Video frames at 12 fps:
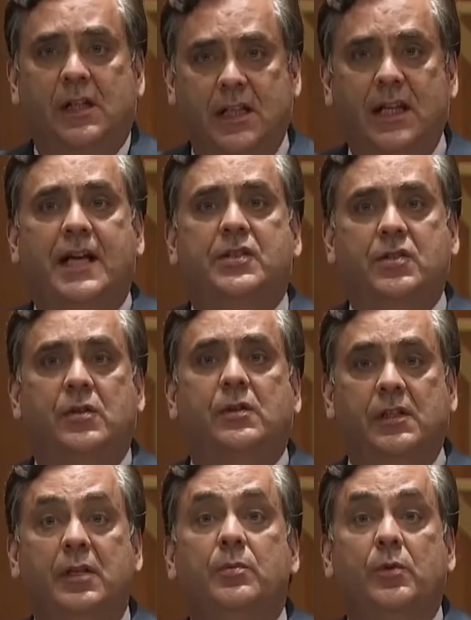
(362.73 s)
a
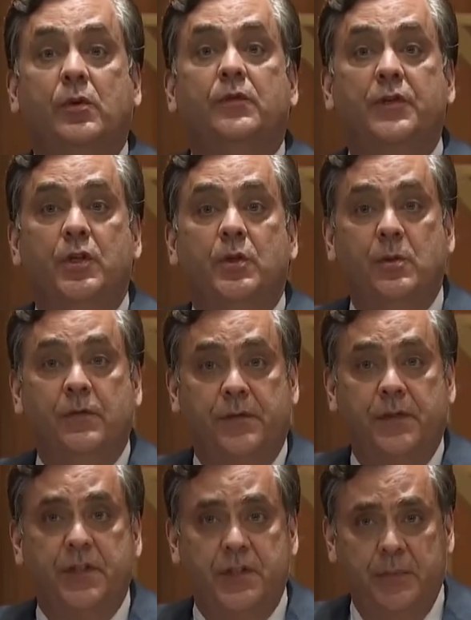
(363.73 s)
classical liberal view of
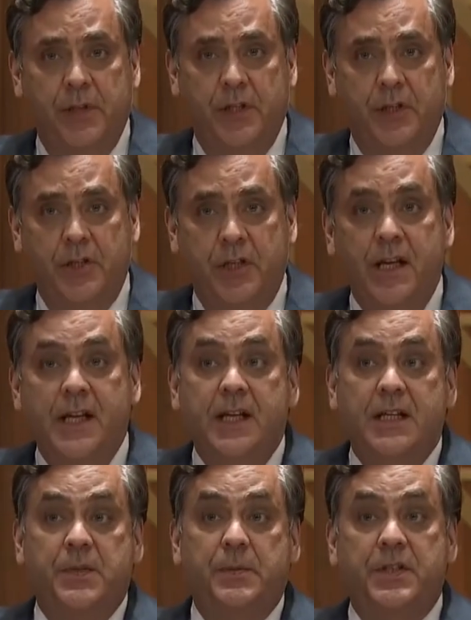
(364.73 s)
free speech.
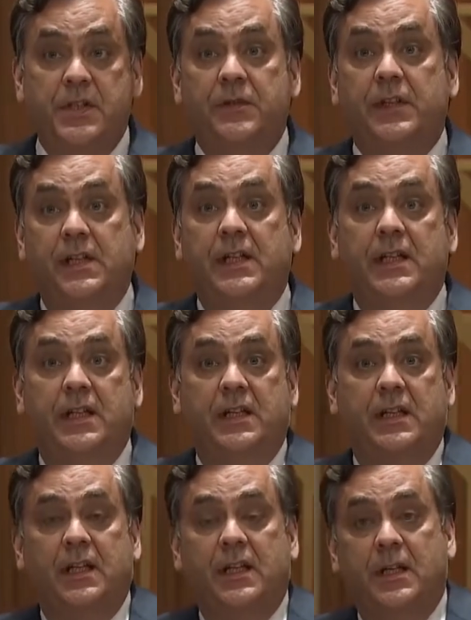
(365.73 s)
Specifically,
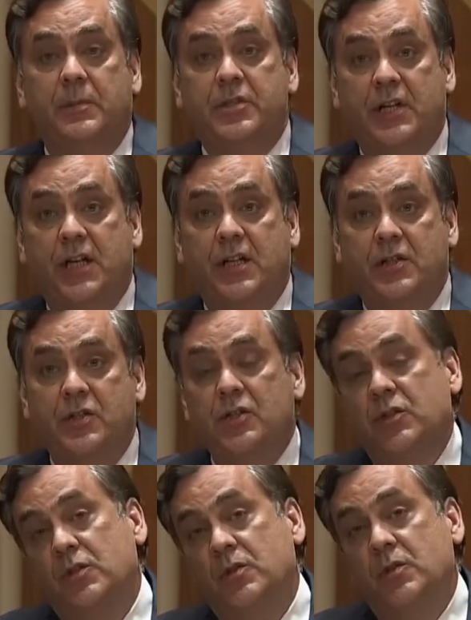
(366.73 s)
they object
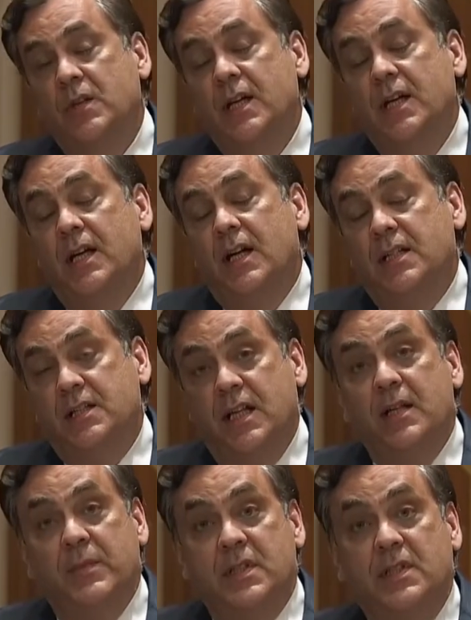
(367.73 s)
to
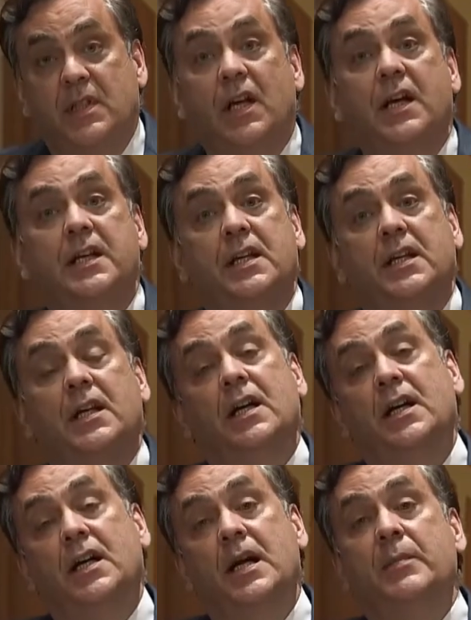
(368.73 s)
statements like,
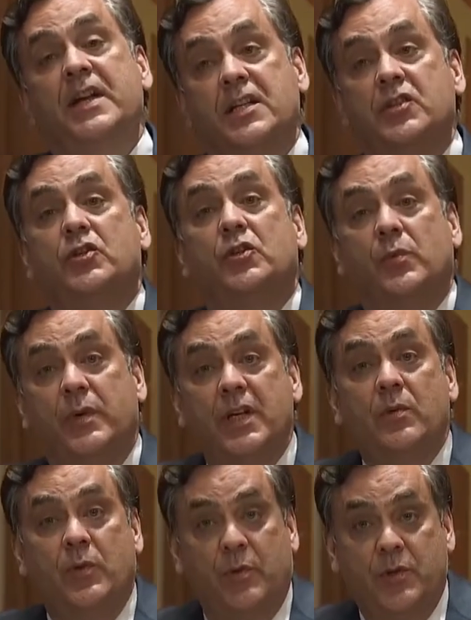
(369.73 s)
I may
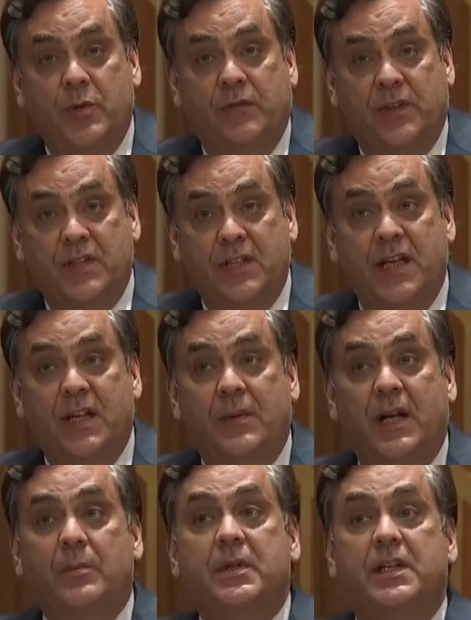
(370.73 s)
disagree with what you have to say,
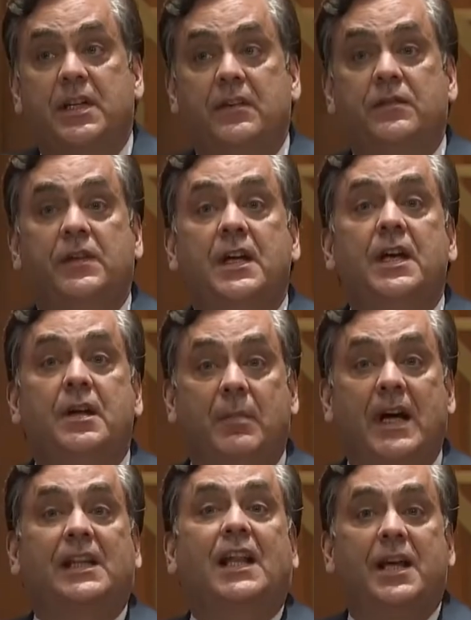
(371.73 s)
but I would give
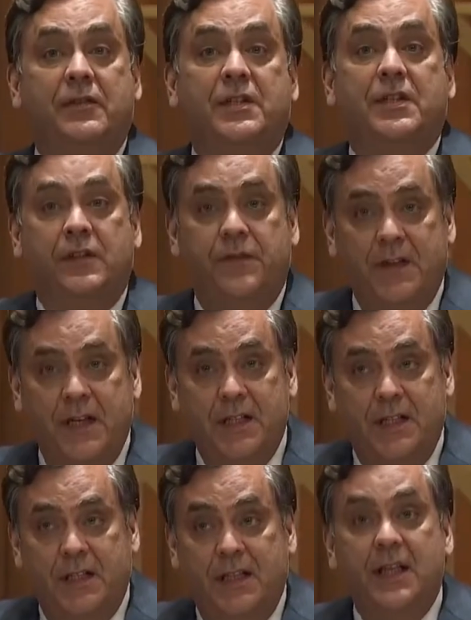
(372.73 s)
my life to
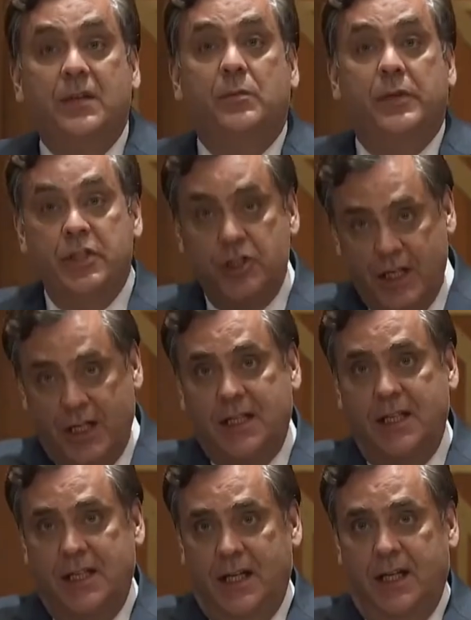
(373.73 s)
defend it. They
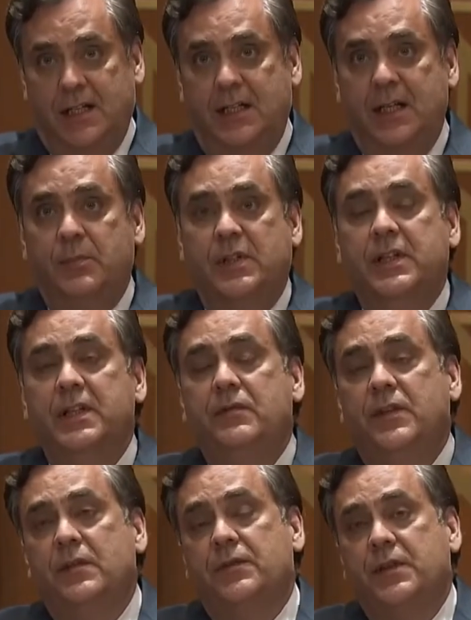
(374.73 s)
reject that. They
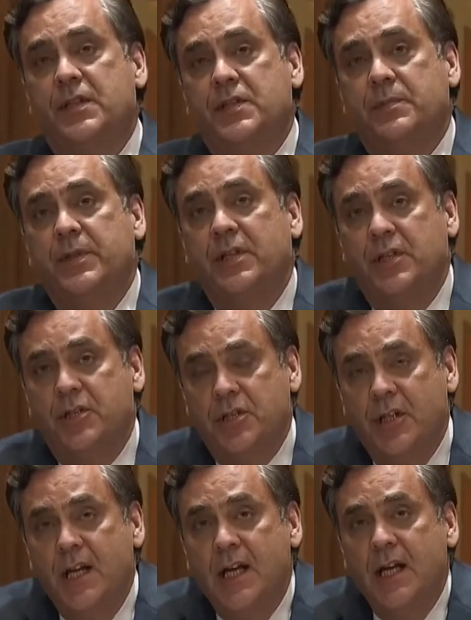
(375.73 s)
believe that free
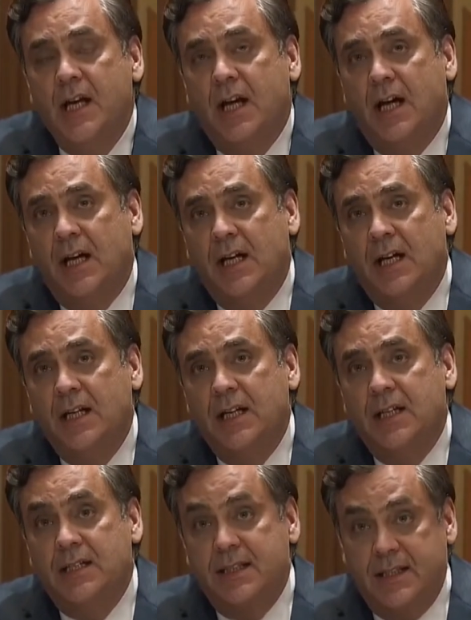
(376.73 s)
speech
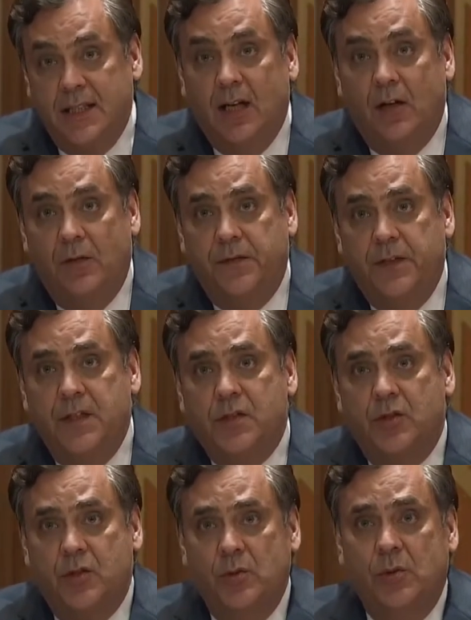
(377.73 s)
itself is
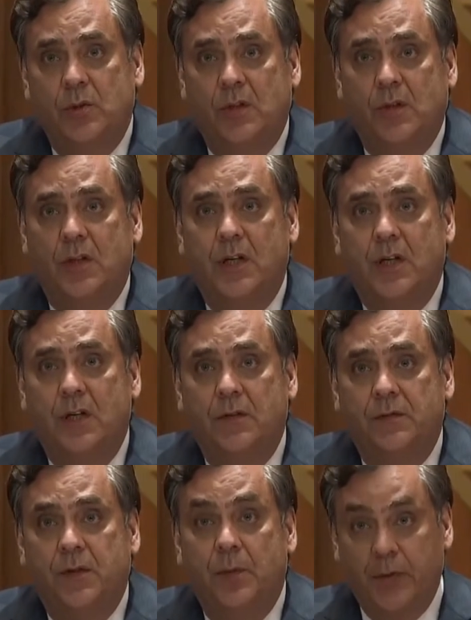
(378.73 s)
a tool
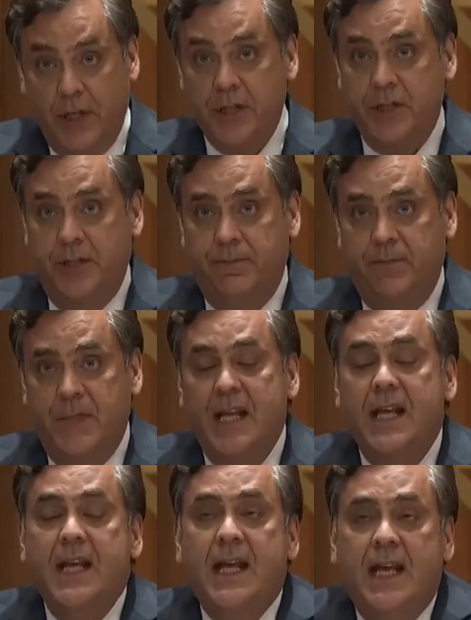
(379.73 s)
of oppression.
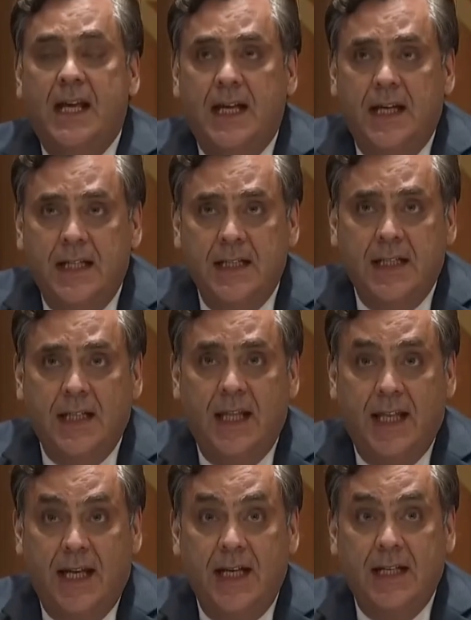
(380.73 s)
And
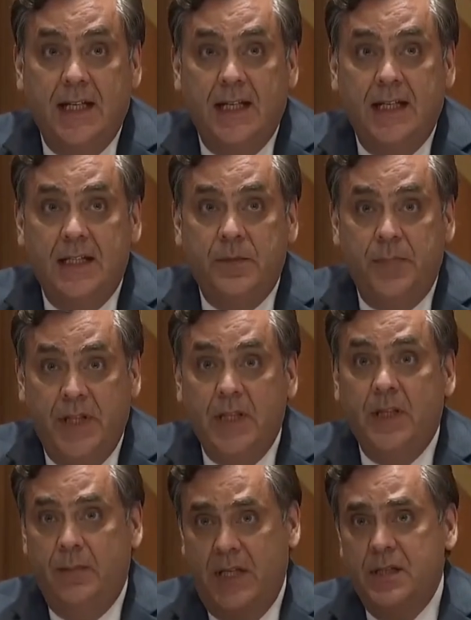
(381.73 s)
that has
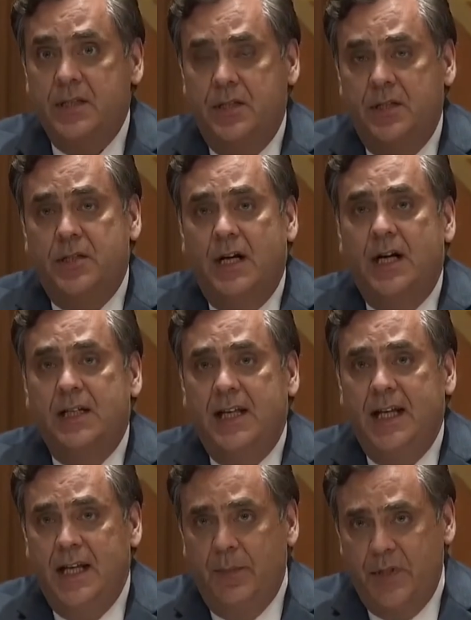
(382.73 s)
been the message on
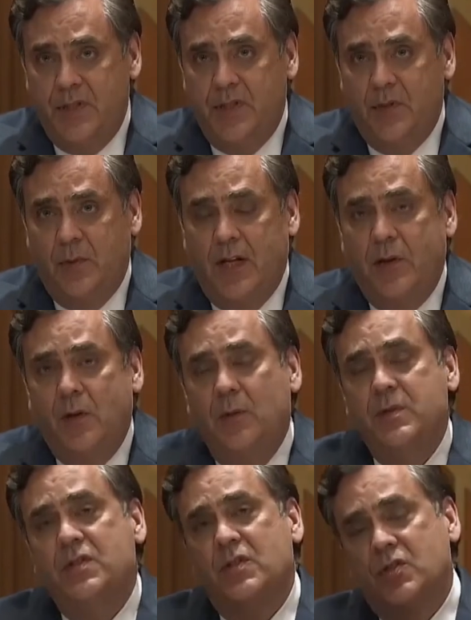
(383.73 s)
campuses. What I thought
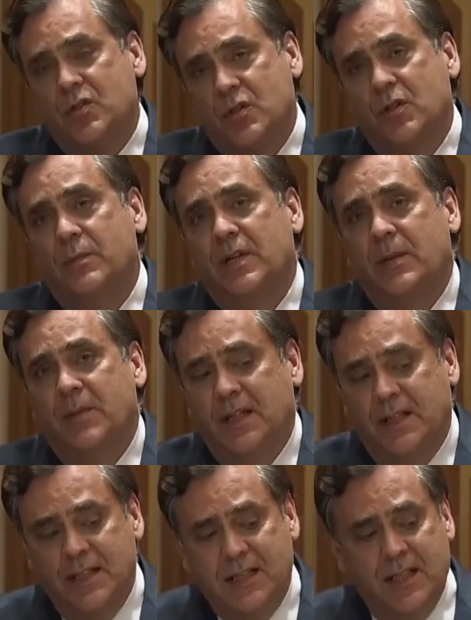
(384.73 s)
was disturbing
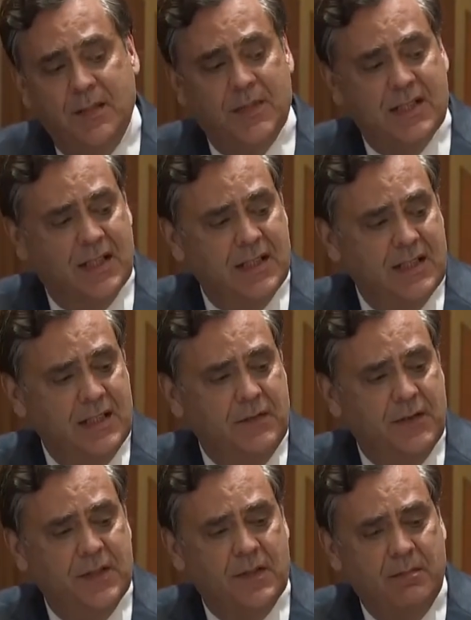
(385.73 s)
about these statements that
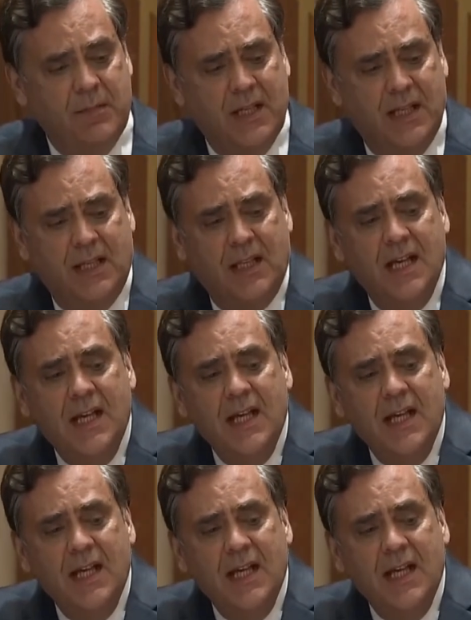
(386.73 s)
Antifa is a myth